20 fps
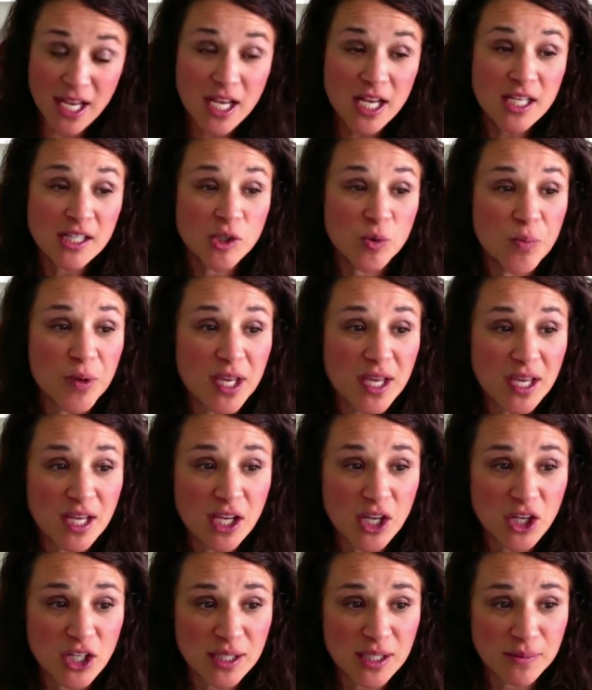So being a
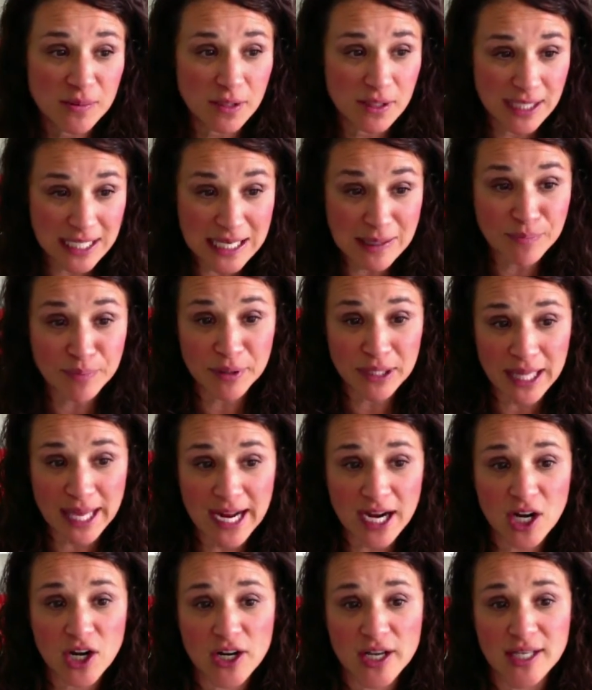good team
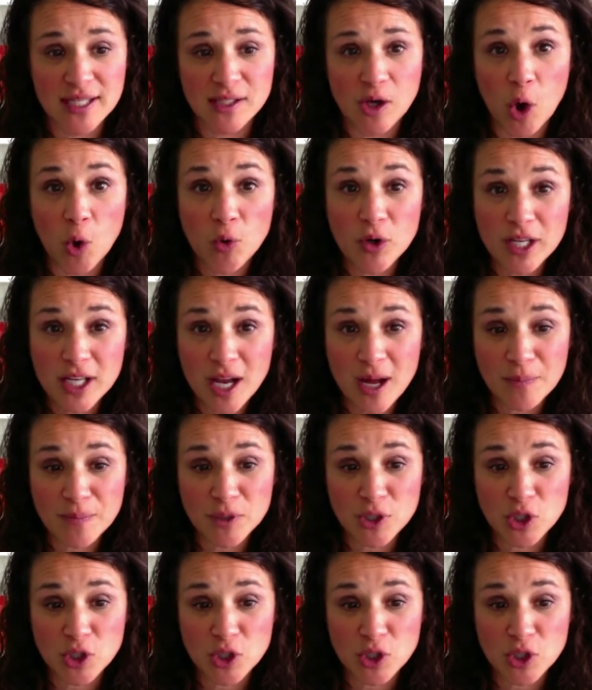player is owning up